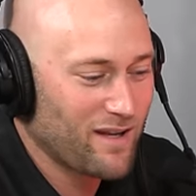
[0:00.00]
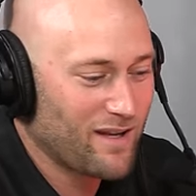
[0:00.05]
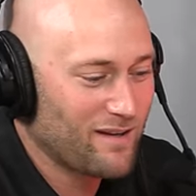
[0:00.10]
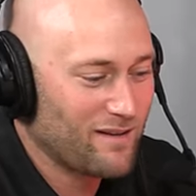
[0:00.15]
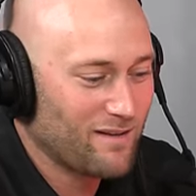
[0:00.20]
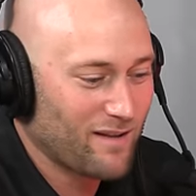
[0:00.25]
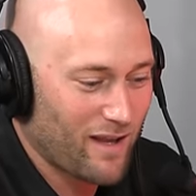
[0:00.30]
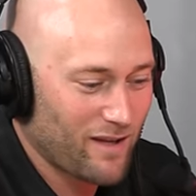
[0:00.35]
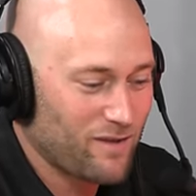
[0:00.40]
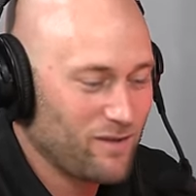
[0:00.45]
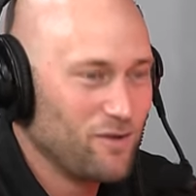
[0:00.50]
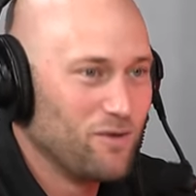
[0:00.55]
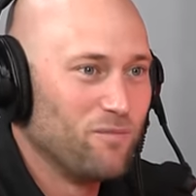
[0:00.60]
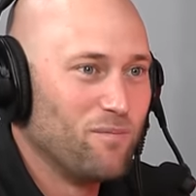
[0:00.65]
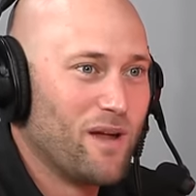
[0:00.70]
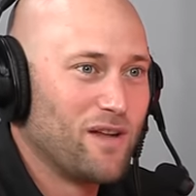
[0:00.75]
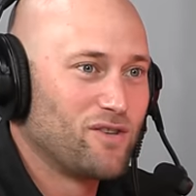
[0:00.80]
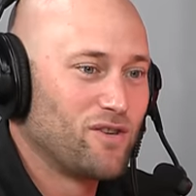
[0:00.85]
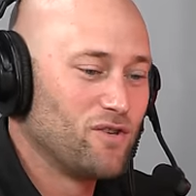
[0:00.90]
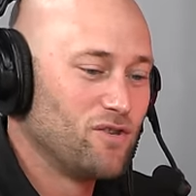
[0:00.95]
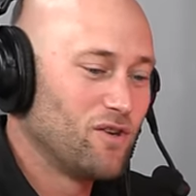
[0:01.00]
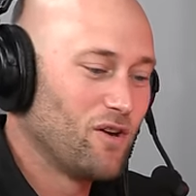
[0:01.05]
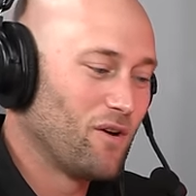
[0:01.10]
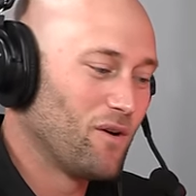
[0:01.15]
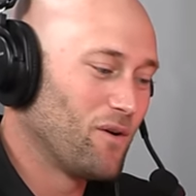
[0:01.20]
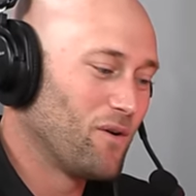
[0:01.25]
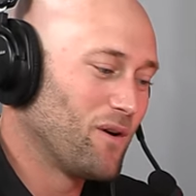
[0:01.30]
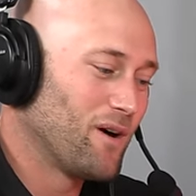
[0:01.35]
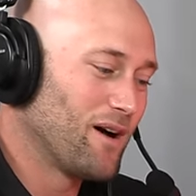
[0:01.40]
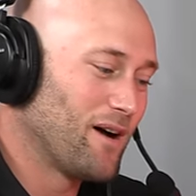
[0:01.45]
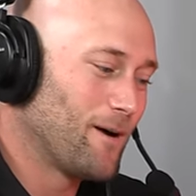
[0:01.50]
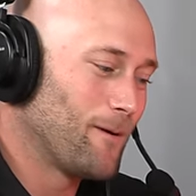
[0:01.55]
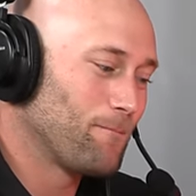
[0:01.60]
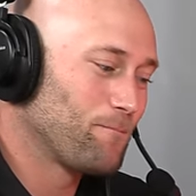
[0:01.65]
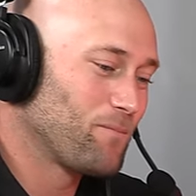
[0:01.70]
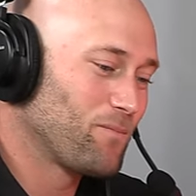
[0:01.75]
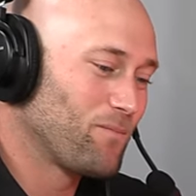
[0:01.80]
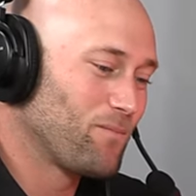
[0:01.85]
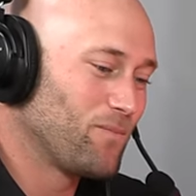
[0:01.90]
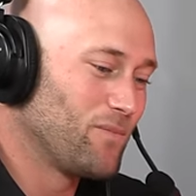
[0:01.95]
getting, like you'd mentioned, Joe, uh,
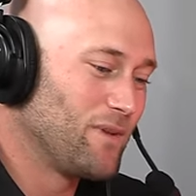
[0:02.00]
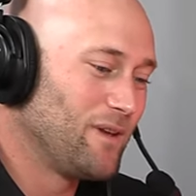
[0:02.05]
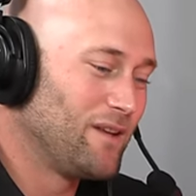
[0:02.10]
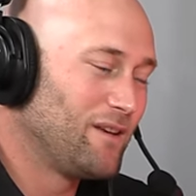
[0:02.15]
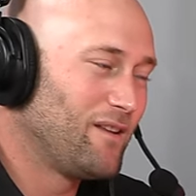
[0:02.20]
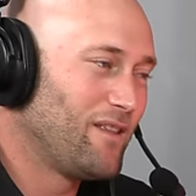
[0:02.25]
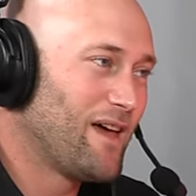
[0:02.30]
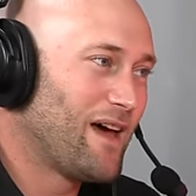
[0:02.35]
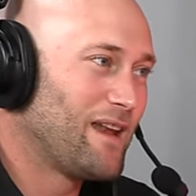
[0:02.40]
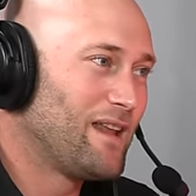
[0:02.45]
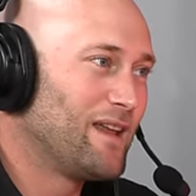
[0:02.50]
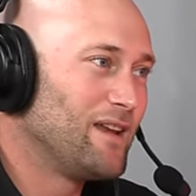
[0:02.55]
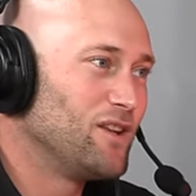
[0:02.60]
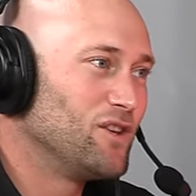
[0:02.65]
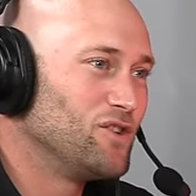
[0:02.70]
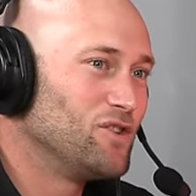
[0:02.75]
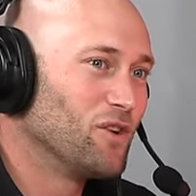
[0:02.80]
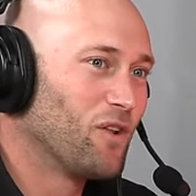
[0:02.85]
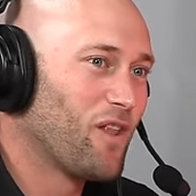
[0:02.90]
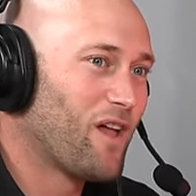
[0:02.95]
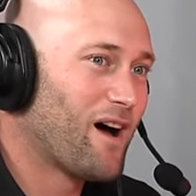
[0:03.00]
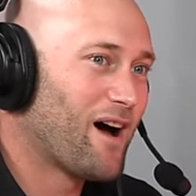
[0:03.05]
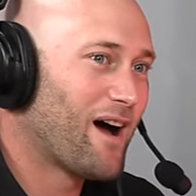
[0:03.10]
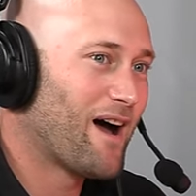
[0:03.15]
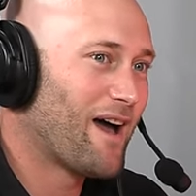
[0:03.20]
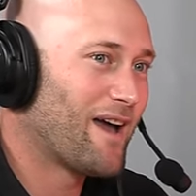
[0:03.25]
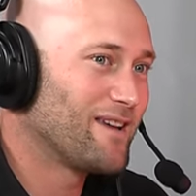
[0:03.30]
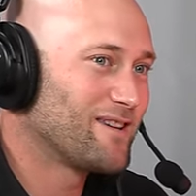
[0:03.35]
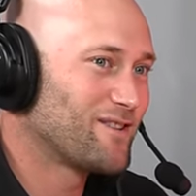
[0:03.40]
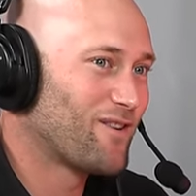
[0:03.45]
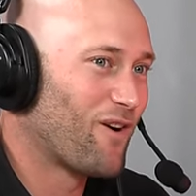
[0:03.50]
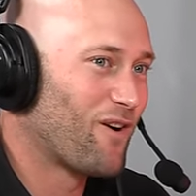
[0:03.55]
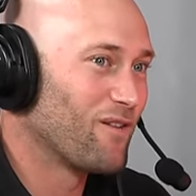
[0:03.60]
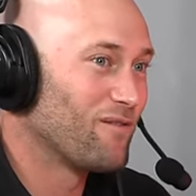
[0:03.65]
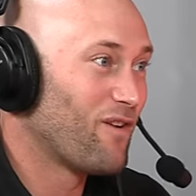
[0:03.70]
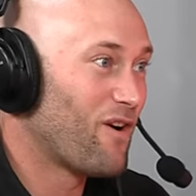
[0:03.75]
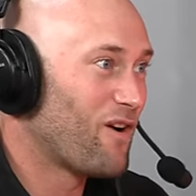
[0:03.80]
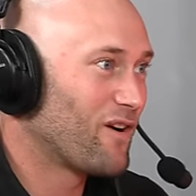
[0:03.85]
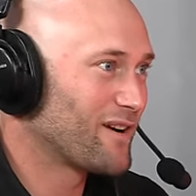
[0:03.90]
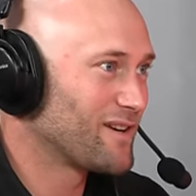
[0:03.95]
into that end of July, start
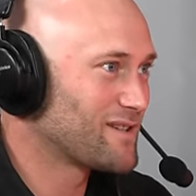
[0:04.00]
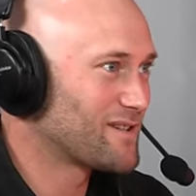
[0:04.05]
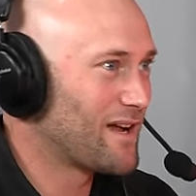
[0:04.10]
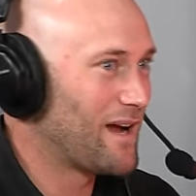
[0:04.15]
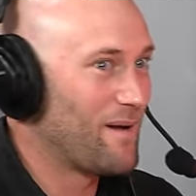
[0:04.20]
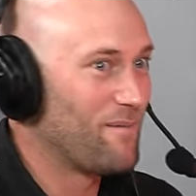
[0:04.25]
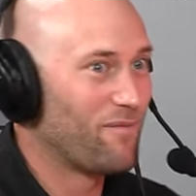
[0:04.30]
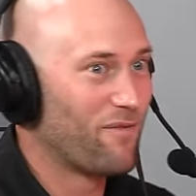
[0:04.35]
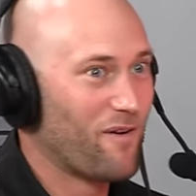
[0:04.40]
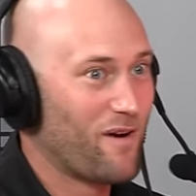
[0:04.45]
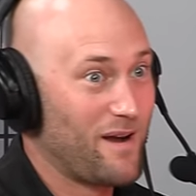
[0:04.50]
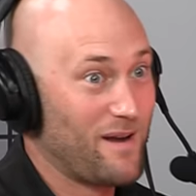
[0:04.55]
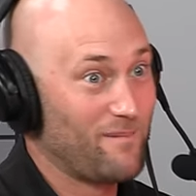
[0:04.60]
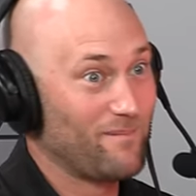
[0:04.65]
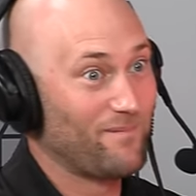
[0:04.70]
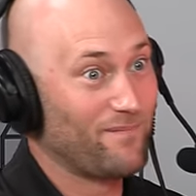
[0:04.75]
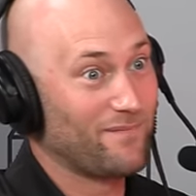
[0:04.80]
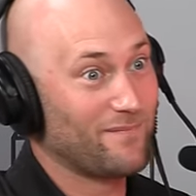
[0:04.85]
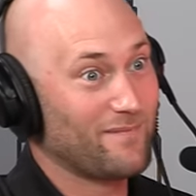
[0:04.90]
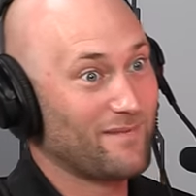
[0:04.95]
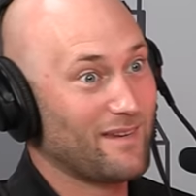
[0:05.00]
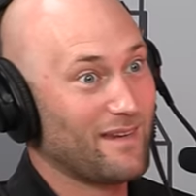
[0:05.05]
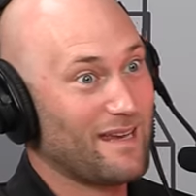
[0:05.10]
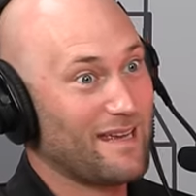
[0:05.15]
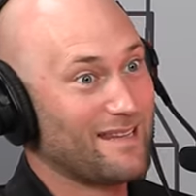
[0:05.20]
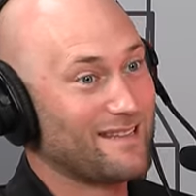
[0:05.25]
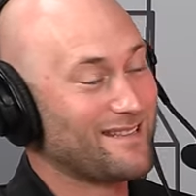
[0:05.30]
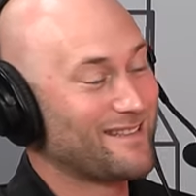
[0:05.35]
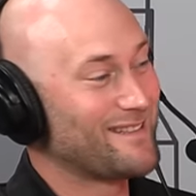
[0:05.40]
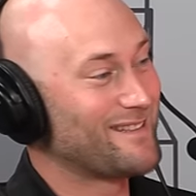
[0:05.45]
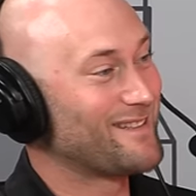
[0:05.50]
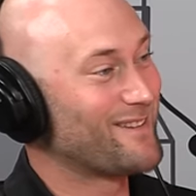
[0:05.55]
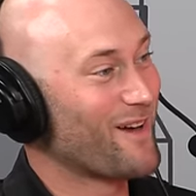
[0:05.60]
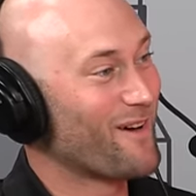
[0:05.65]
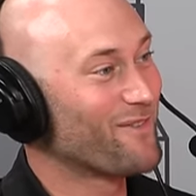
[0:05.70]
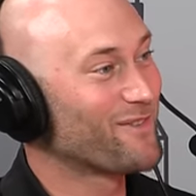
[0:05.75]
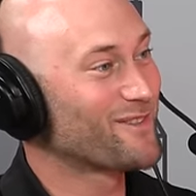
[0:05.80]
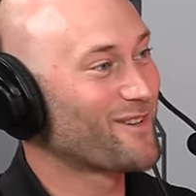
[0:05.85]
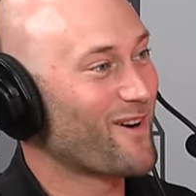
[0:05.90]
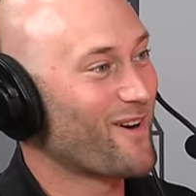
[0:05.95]
of August time frame. And
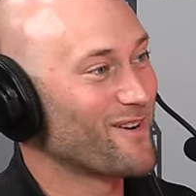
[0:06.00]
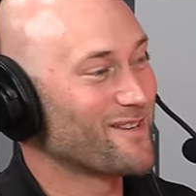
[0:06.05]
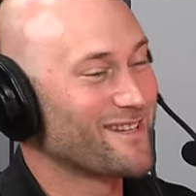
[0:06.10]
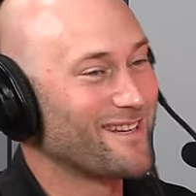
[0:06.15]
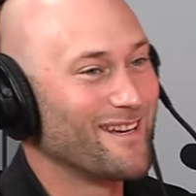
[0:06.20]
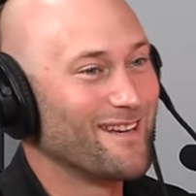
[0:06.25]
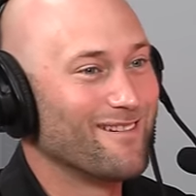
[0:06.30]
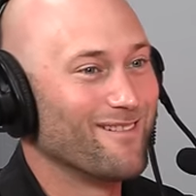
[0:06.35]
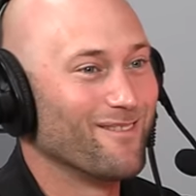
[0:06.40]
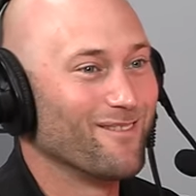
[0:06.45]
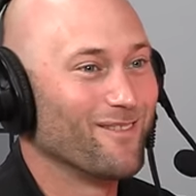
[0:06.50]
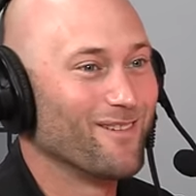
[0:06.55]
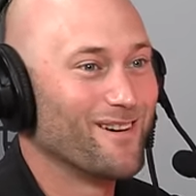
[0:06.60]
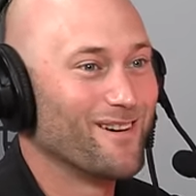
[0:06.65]
stuff starts getting